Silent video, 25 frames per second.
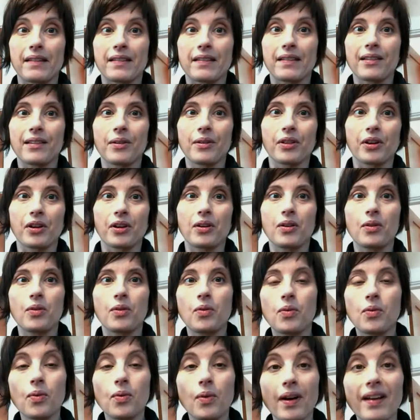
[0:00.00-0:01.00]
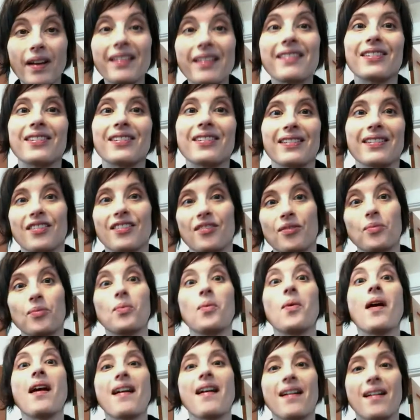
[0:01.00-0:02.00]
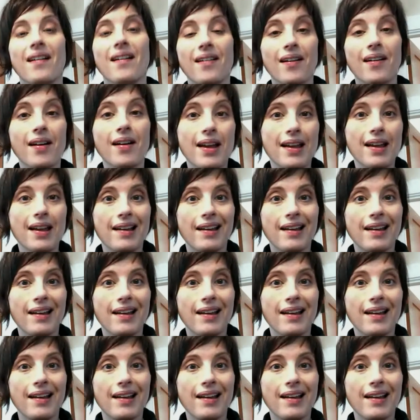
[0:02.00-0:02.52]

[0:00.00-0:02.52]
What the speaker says: And so the question is where,